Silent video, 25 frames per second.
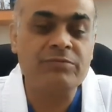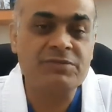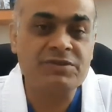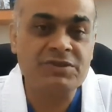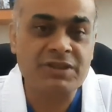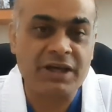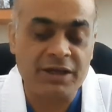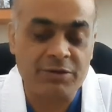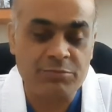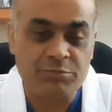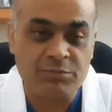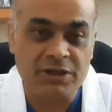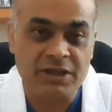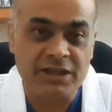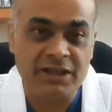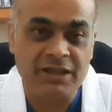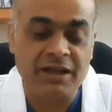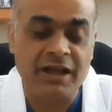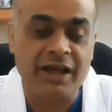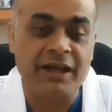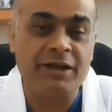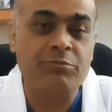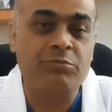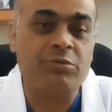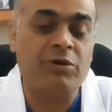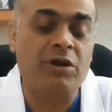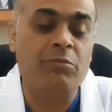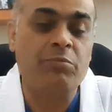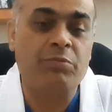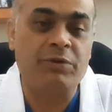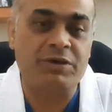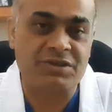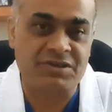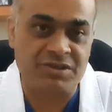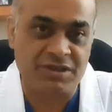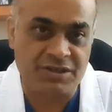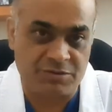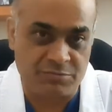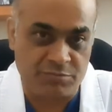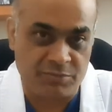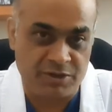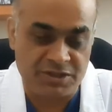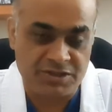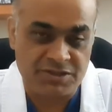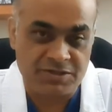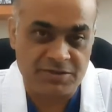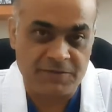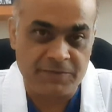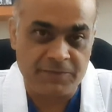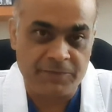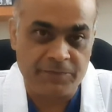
timely and proper treatment.